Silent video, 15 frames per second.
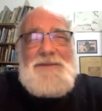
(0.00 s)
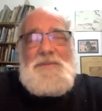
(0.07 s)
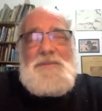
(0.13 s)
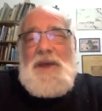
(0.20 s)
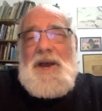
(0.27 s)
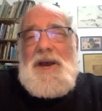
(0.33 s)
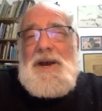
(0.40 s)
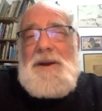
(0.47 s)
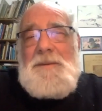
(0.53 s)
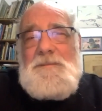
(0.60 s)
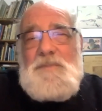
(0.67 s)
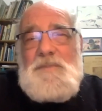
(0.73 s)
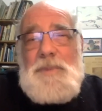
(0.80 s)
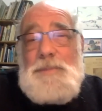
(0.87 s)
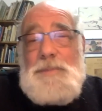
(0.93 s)

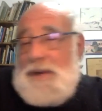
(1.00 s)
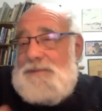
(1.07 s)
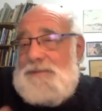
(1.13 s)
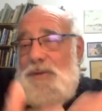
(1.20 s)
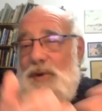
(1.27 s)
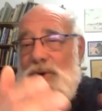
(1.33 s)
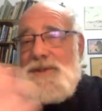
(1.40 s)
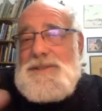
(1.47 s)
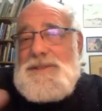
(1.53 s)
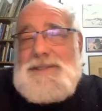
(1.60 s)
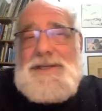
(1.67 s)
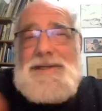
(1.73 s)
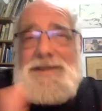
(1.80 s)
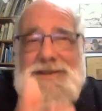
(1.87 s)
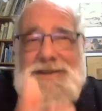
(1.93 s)
But of course,
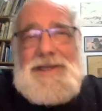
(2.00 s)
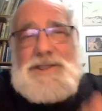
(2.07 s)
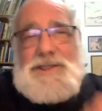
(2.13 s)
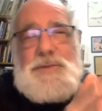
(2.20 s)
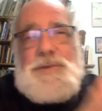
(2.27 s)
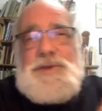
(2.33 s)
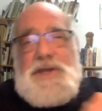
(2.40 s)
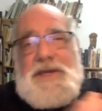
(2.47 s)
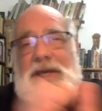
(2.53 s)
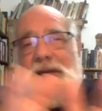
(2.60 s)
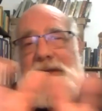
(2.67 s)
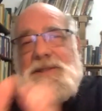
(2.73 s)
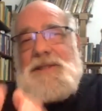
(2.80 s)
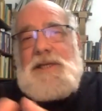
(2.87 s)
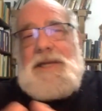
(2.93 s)
it's
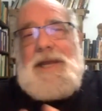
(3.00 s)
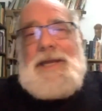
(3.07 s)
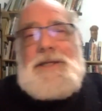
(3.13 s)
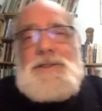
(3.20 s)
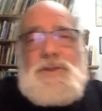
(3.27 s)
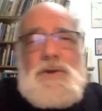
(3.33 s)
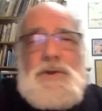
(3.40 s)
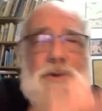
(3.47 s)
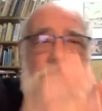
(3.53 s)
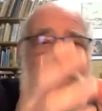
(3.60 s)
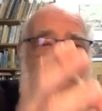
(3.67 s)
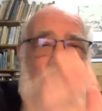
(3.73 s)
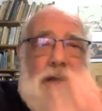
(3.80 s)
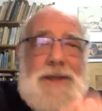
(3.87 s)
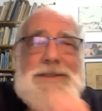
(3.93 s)
ridiculous today. So your
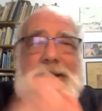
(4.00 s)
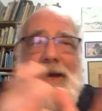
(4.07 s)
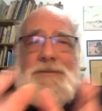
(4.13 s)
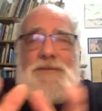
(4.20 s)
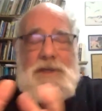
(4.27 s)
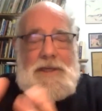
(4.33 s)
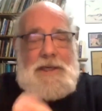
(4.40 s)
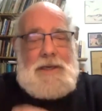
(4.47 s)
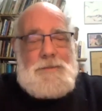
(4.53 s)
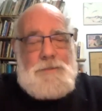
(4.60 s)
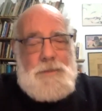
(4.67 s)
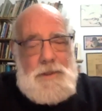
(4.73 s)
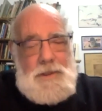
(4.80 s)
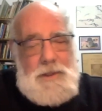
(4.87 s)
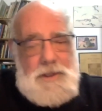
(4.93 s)
thoughts have to keep
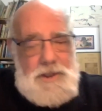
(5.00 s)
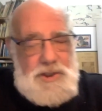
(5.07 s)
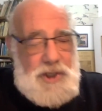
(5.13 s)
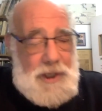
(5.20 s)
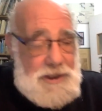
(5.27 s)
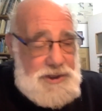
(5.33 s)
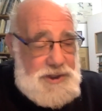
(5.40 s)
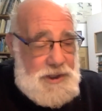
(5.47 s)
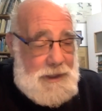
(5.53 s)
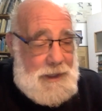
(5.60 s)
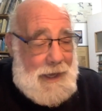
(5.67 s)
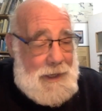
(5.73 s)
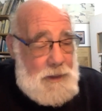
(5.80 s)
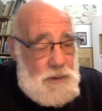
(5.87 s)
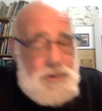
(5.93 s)
changing. And
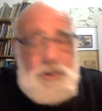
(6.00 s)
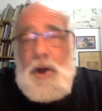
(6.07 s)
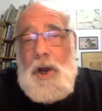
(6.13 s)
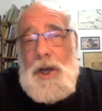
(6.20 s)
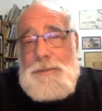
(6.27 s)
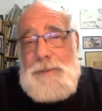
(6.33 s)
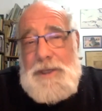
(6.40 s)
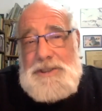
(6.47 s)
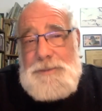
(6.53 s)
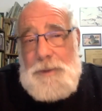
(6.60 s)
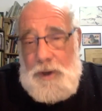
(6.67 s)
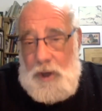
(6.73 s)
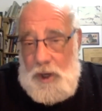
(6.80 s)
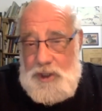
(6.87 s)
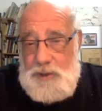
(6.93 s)
I don't talk much
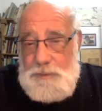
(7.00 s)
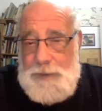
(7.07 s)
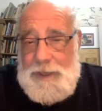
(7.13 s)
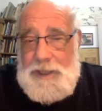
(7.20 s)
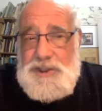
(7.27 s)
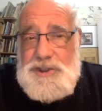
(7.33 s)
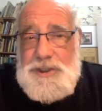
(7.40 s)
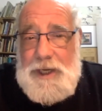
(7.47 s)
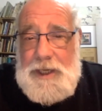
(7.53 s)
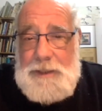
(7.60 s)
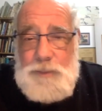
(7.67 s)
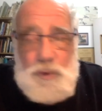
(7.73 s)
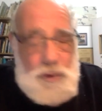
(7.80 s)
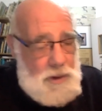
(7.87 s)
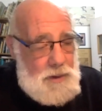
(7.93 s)
about occupation
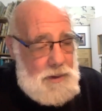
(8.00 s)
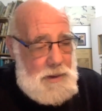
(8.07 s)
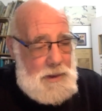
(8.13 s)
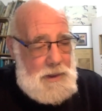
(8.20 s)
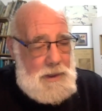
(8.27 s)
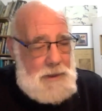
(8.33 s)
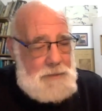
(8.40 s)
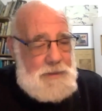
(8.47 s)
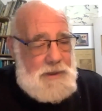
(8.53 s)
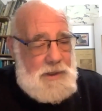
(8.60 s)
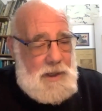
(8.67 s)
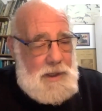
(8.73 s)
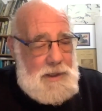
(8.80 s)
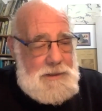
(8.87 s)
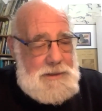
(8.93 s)
anymore
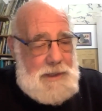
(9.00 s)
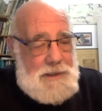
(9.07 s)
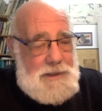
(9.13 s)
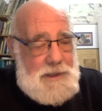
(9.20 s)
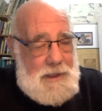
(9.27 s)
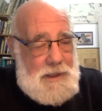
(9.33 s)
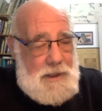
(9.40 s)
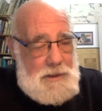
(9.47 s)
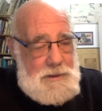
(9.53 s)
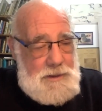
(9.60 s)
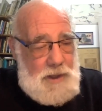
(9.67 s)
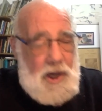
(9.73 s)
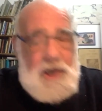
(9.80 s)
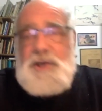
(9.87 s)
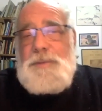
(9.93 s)
because I think the
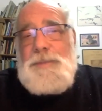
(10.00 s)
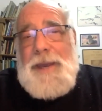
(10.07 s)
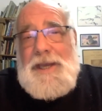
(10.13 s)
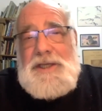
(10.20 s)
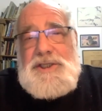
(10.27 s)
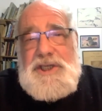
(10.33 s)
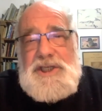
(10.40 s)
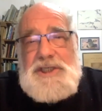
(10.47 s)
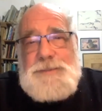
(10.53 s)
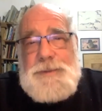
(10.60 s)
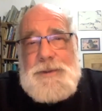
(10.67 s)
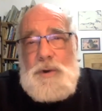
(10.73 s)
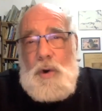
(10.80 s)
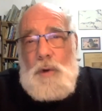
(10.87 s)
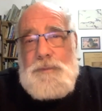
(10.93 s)
occupation has
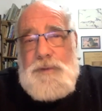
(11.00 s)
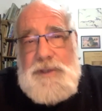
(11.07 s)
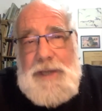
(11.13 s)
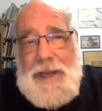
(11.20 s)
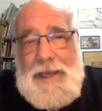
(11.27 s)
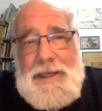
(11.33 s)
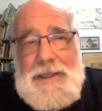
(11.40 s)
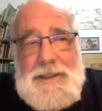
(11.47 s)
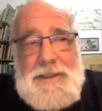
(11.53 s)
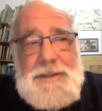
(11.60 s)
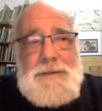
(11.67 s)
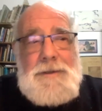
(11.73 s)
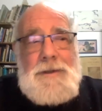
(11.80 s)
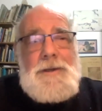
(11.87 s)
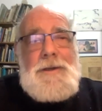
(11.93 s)
been
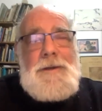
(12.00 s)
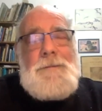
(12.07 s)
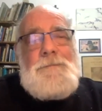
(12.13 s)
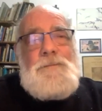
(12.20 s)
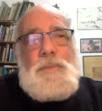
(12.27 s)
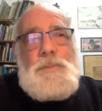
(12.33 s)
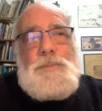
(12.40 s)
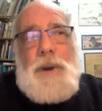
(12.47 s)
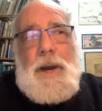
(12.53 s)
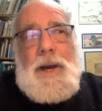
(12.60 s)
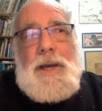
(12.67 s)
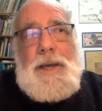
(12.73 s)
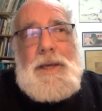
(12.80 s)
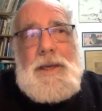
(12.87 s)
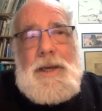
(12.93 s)
overtaken
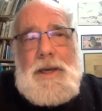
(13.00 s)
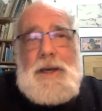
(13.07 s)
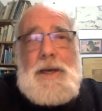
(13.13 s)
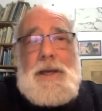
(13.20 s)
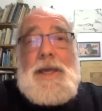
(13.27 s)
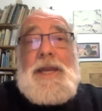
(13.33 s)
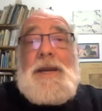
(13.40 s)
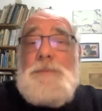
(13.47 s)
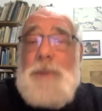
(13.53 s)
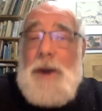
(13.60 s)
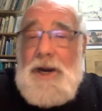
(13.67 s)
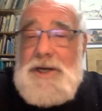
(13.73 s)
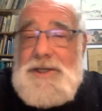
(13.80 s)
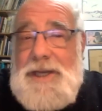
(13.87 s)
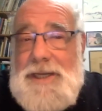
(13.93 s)
by an
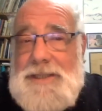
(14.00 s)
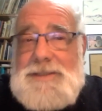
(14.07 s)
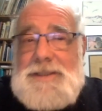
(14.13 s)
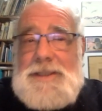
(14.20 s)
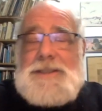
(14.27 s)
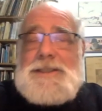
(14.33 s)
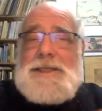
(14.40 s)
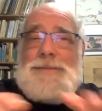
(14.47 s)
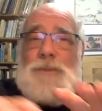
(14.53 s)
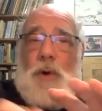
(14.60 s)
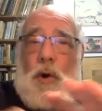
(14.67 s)
apartheid system